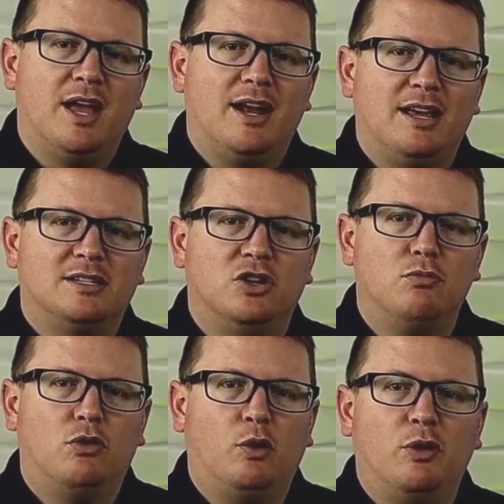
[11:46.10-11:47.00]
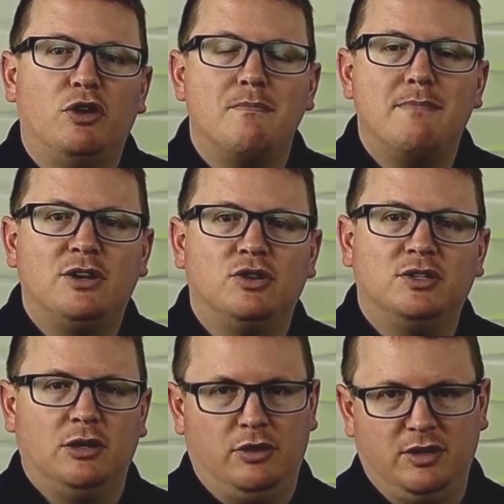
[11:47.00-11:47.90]
That has to do more with your
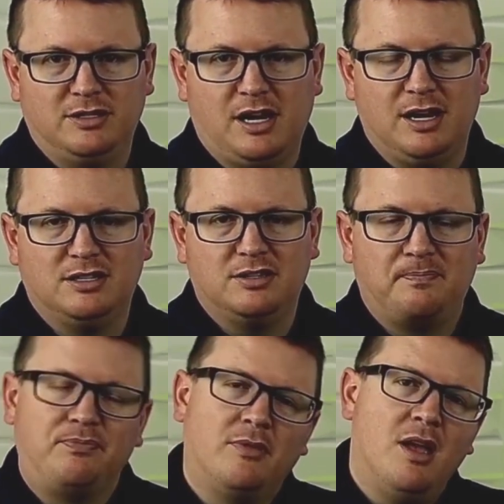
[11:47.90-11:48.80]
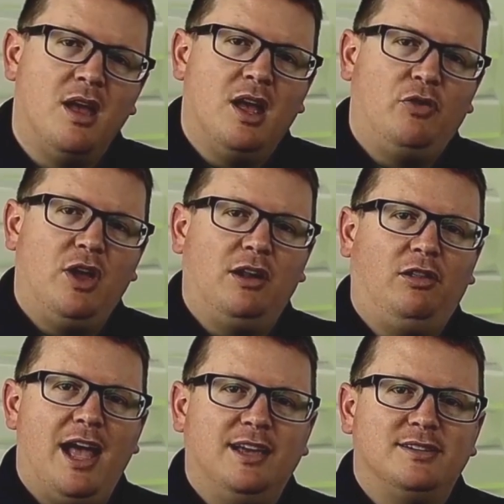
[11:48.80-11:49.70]
measures here in this case.
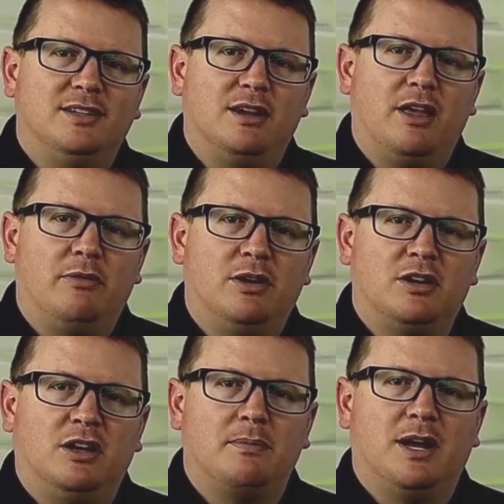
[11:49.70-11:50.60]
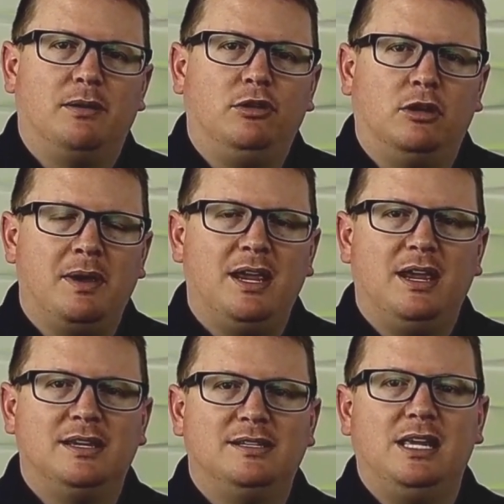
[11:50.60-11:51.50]
Then lastly, that I want to talk about a little
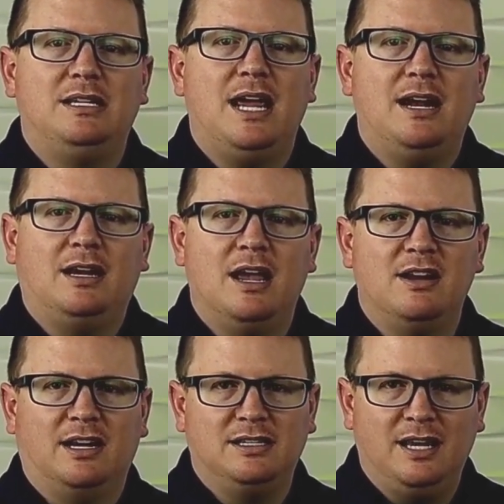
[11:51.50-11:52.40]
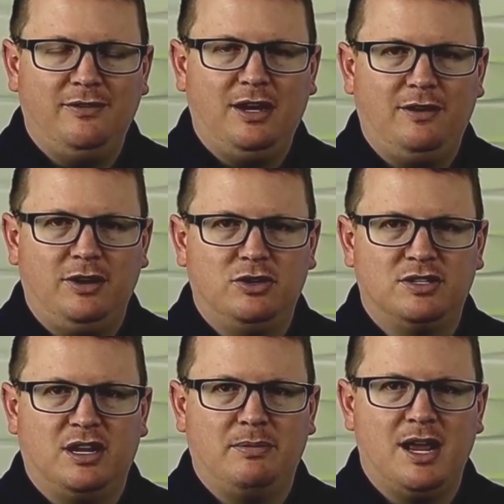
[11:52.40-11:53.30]
bit is the data connectivity
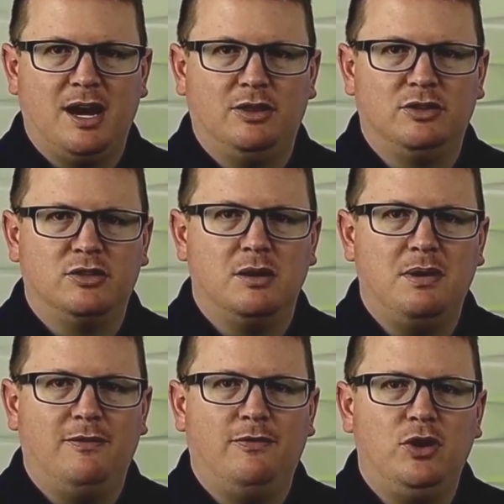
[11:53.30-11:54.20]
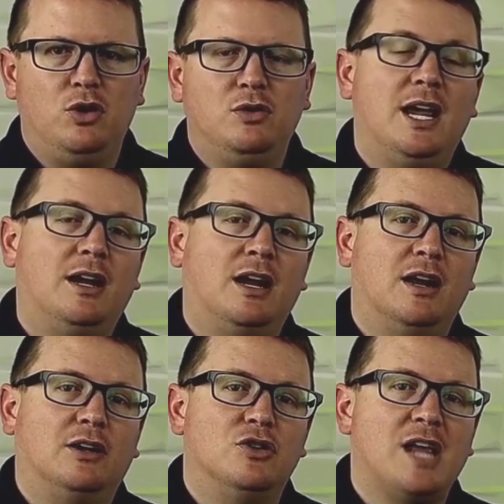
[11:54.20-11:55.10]
features that have been added. There's going to be a few data
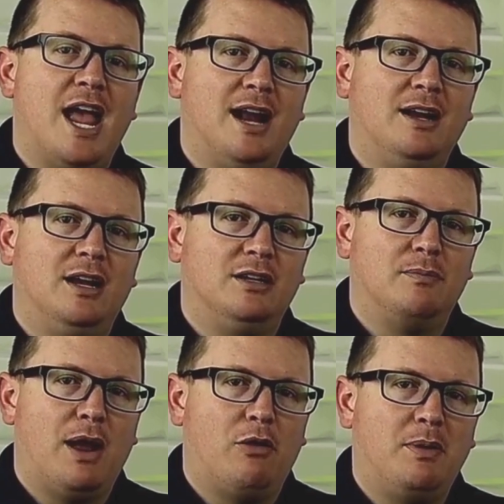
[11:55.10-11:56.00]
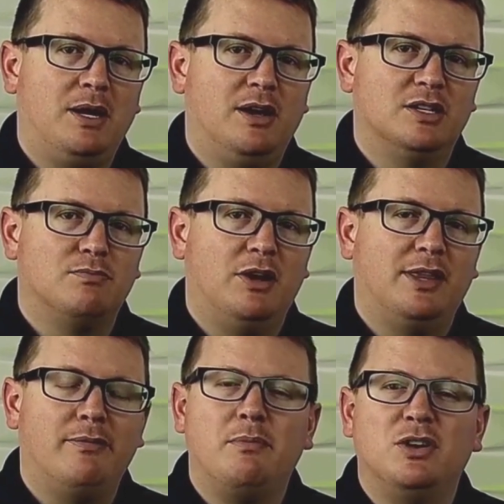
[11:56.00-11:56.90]
connectors added into Power BI this
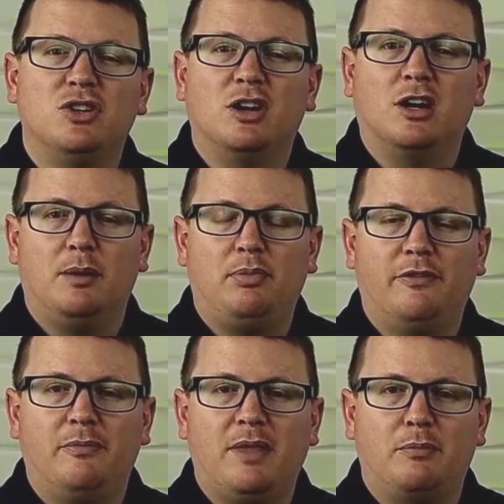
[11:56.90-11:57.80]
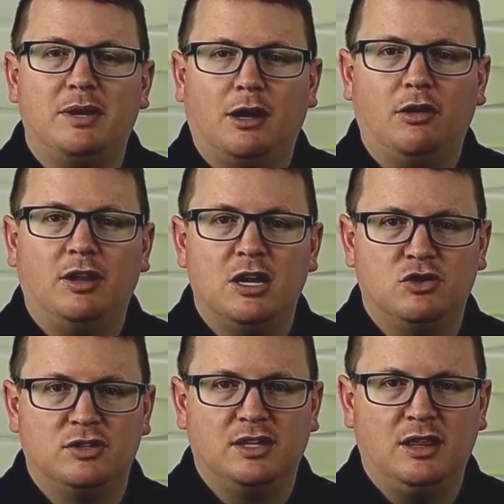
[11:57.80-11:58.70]
month. I'm going to mention a couple of them that are
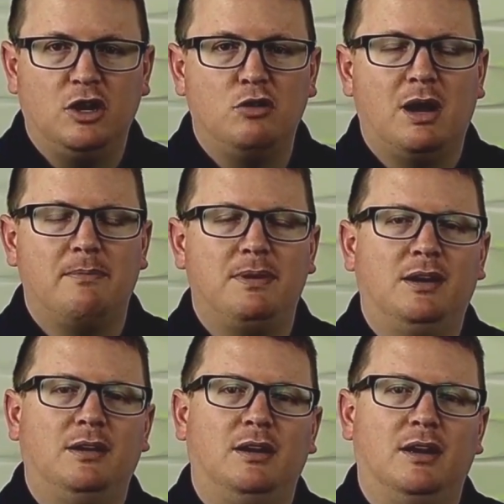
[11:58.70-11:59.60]
particularly interesting that you might be